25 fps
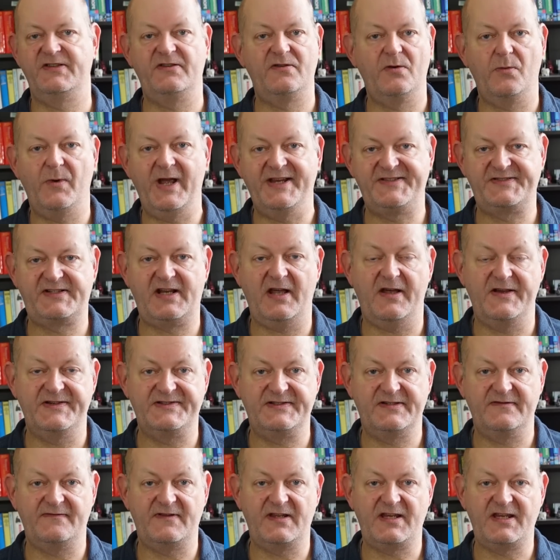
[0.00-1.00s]
the west
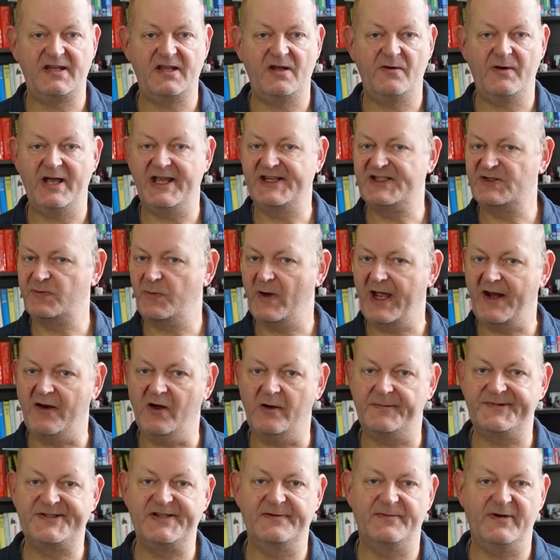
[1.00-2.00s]
coast of the US when
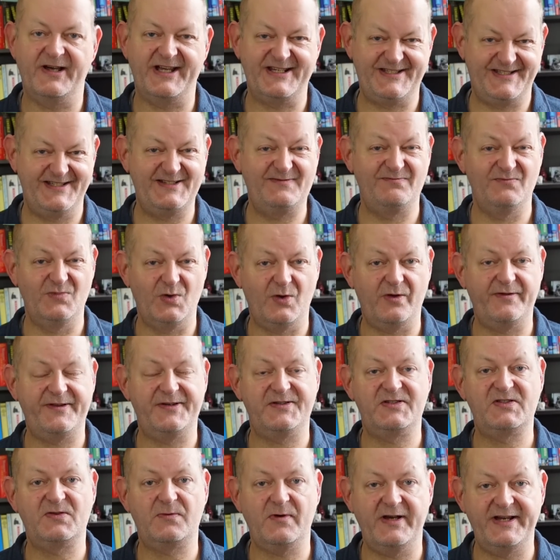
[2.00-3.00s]
optimised is more
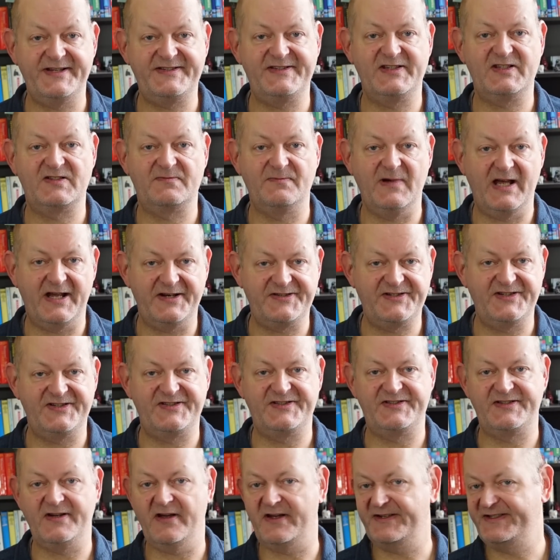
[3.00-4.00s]
than twice as much as
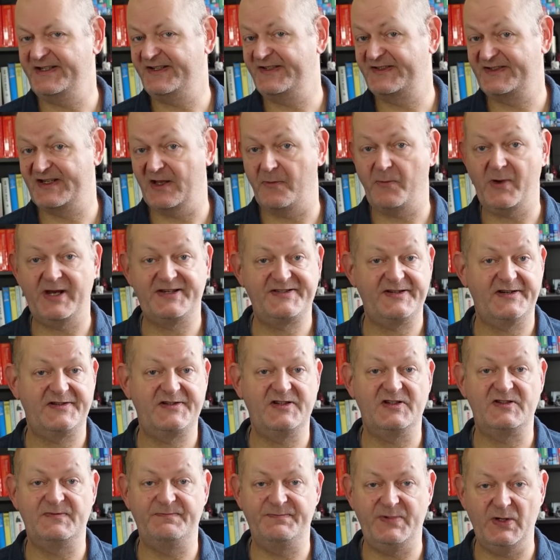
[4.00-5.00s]
starting somewhere such
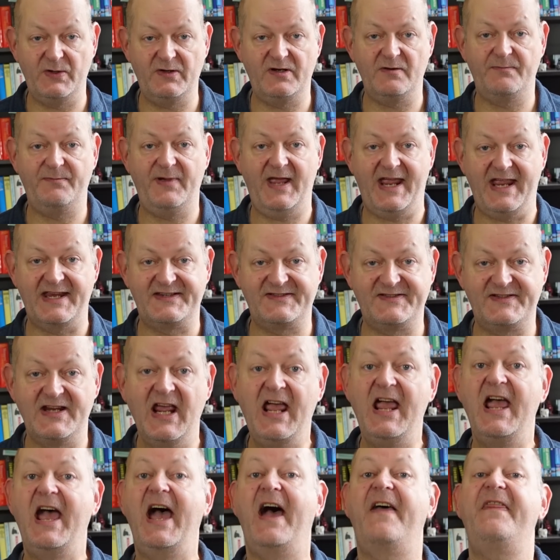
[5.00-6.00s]
as Budapest.
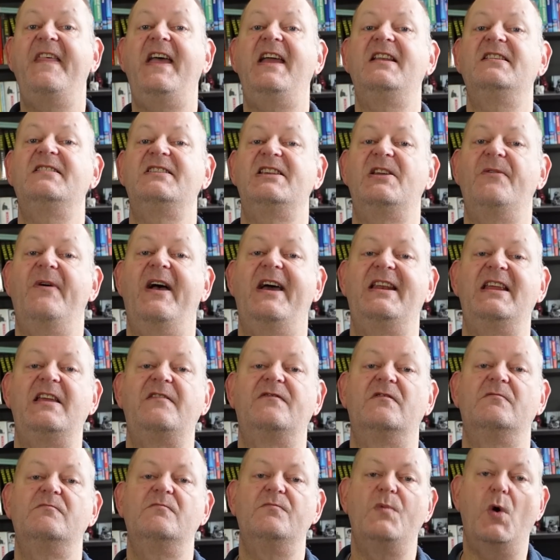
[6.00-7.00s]
And then you add
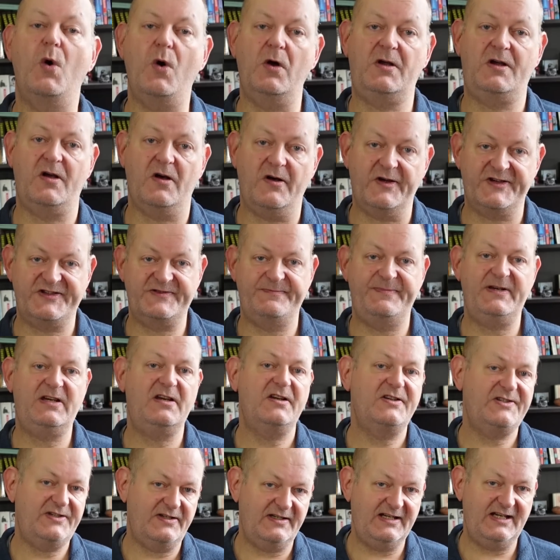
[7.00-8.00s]
even more cost
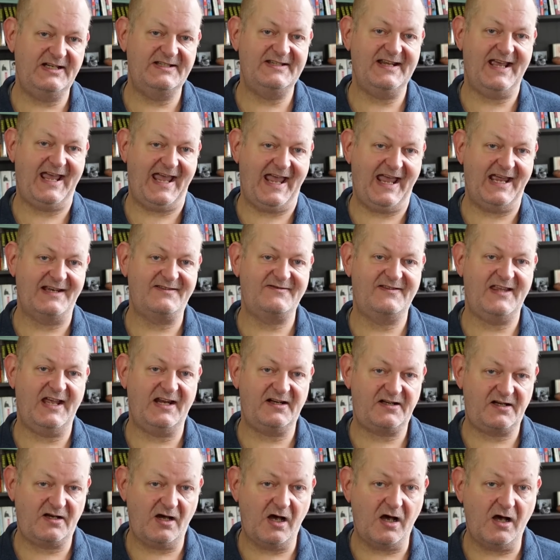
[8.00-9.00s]
because you need to add
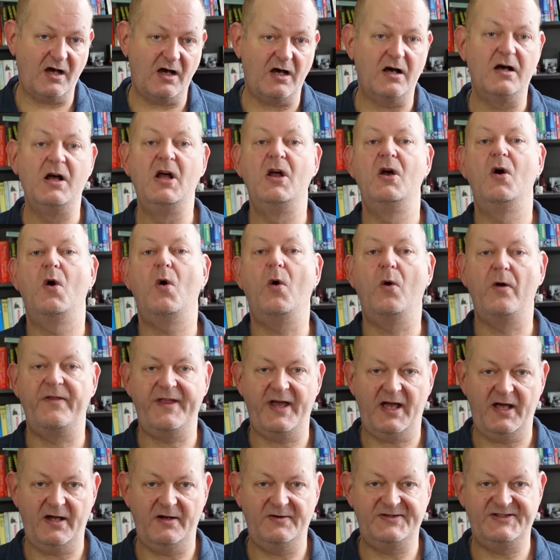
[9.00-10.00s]
that car or the
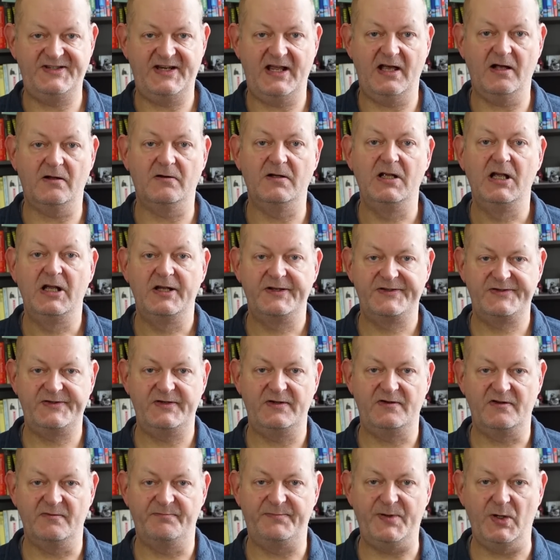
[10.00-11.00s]
hotel
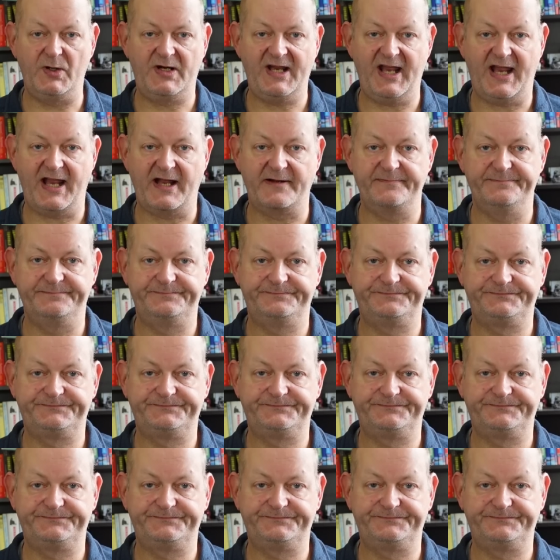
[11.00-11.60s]
to the booking.